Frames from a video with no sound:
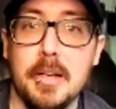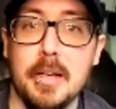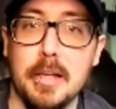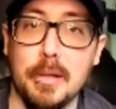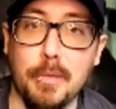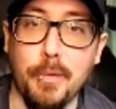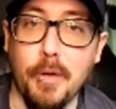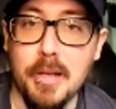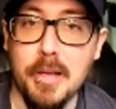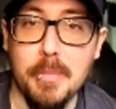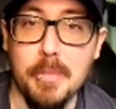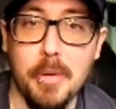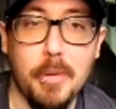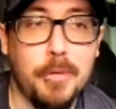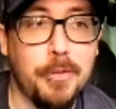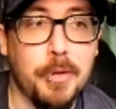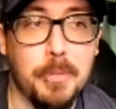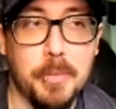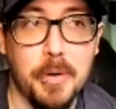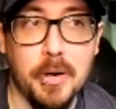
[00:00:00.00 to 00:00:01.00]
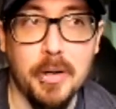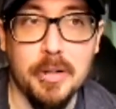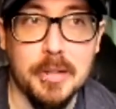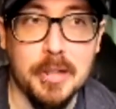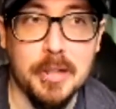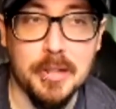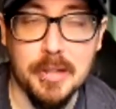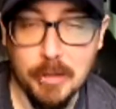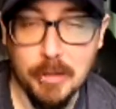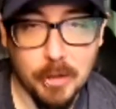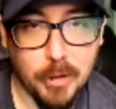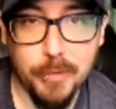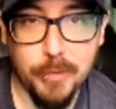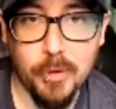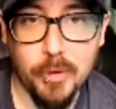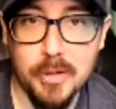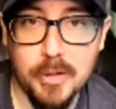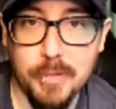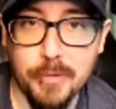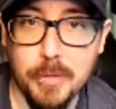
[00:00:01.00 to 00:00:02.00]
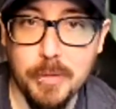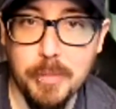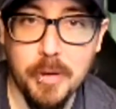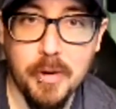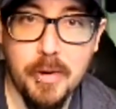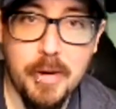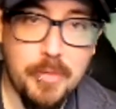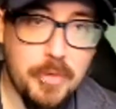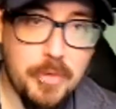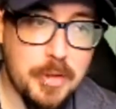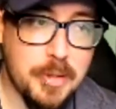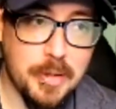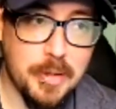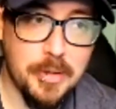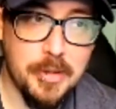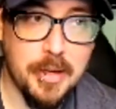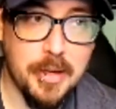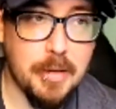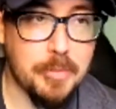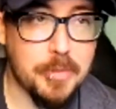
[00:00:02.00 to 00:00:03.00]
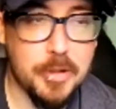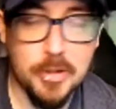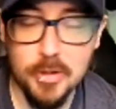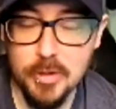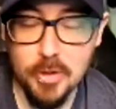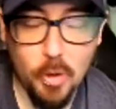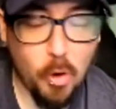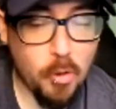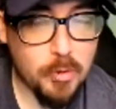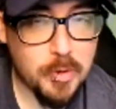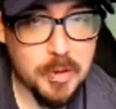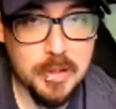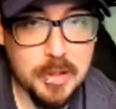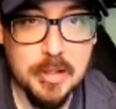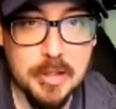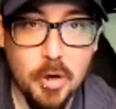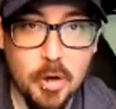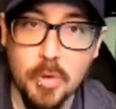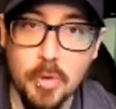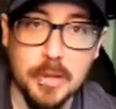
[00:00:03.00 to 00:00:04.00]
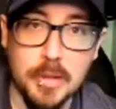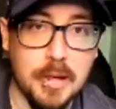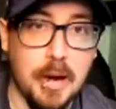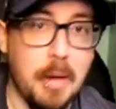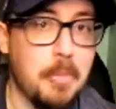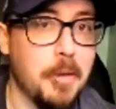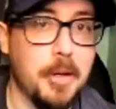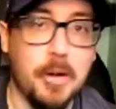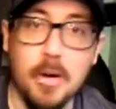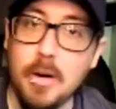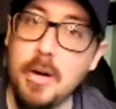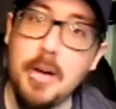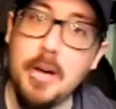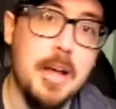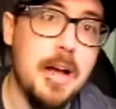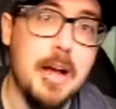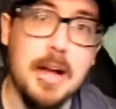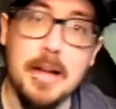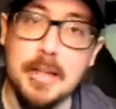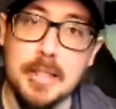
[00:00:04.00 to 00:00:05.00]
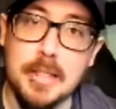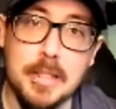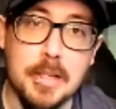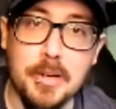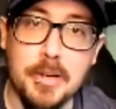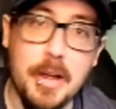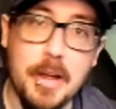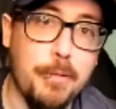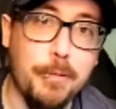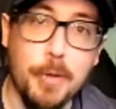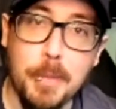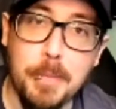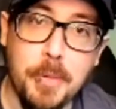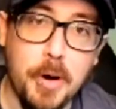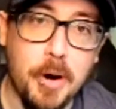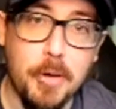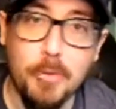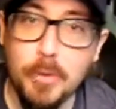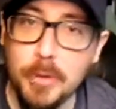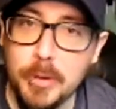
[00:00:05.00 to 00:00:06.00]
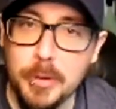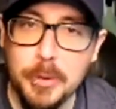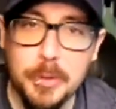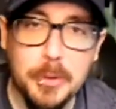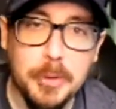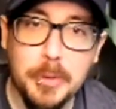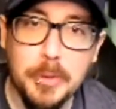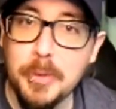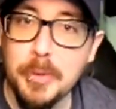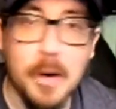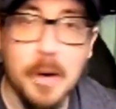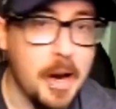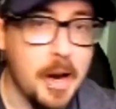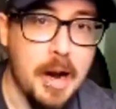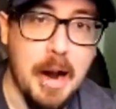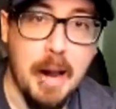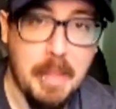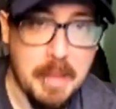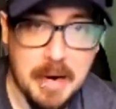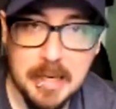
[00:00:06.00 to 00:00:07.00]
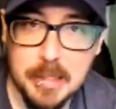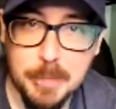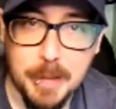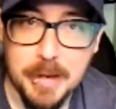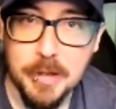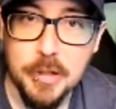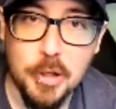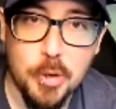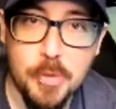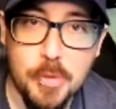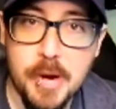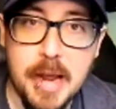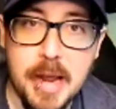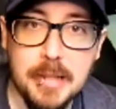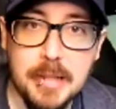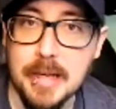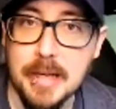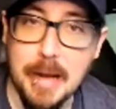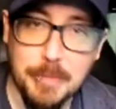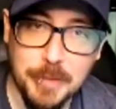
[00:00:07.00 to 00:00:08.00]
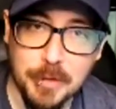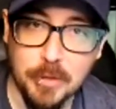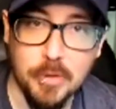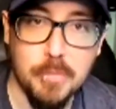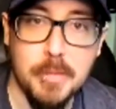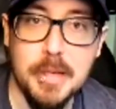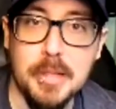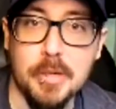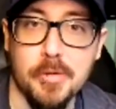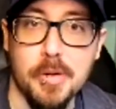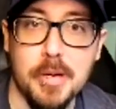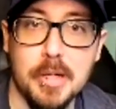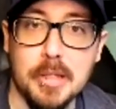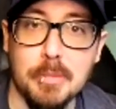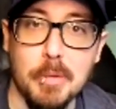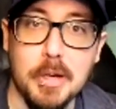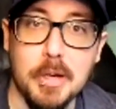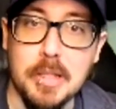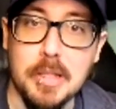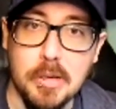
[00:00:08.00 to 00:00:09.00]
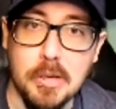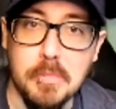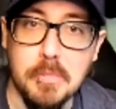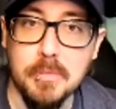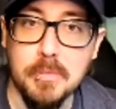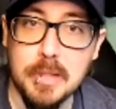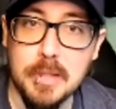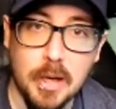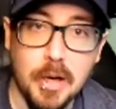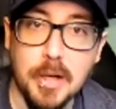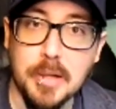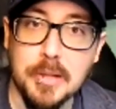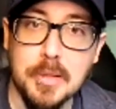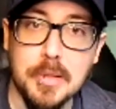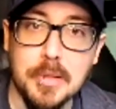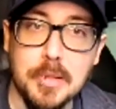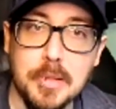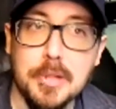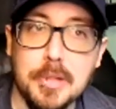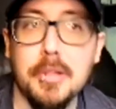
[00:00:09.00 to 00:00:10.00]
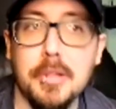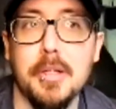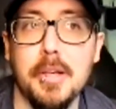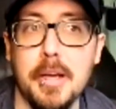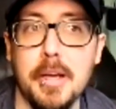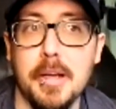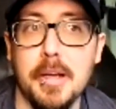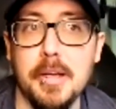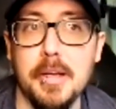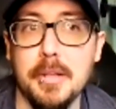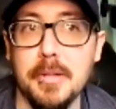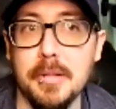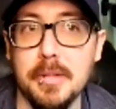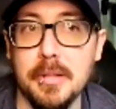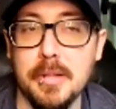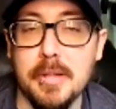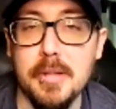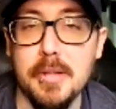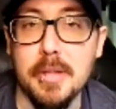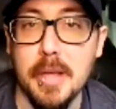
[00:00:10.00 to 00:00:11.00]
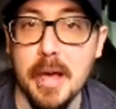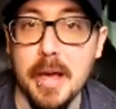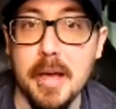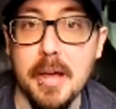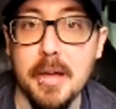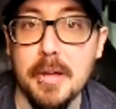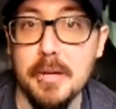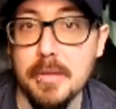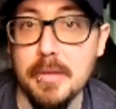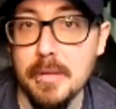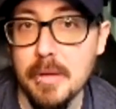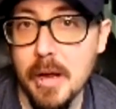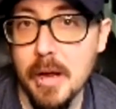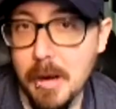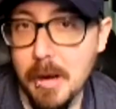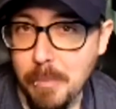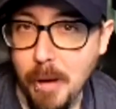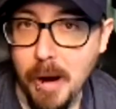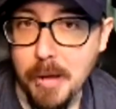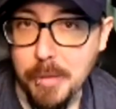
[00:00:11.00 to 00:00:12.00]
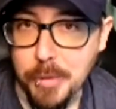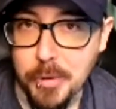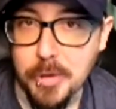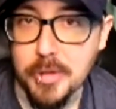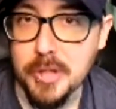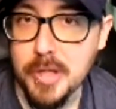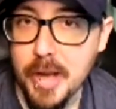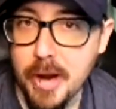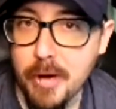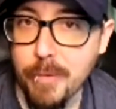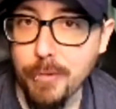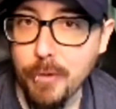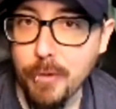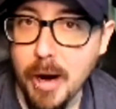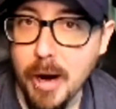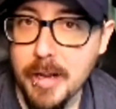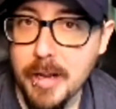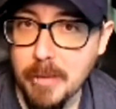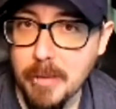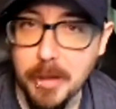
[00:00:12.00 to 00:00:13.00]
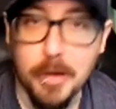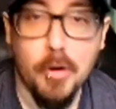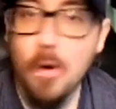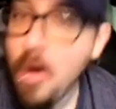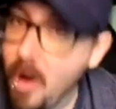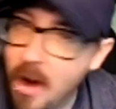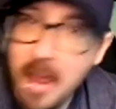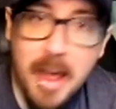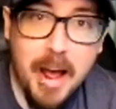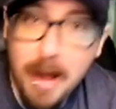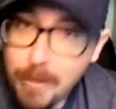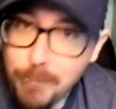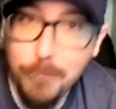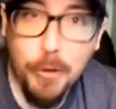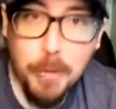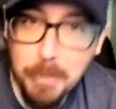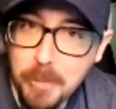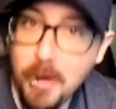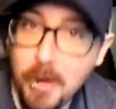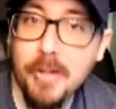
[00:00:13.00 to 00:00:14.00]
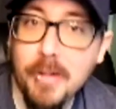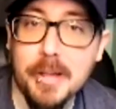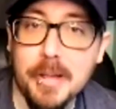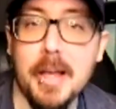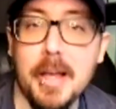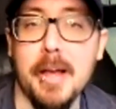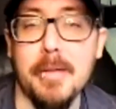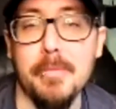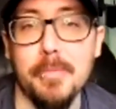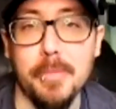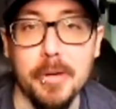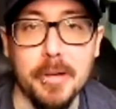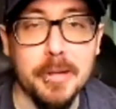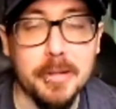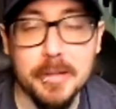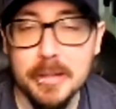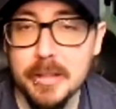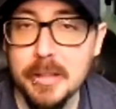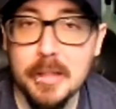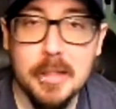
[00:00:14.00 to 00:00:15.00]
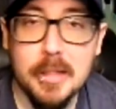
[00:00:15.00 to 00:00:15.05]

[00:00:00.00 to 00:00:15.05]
it's funny about football is because I look forward to football every Sunday. I'm so stoked. I'm like, oh yeah, Sunday football, woo! And then I spend 2 days in absolute misery because my team sucks. And then by Thursday or Friday, I'm like, oh yeah, football again. But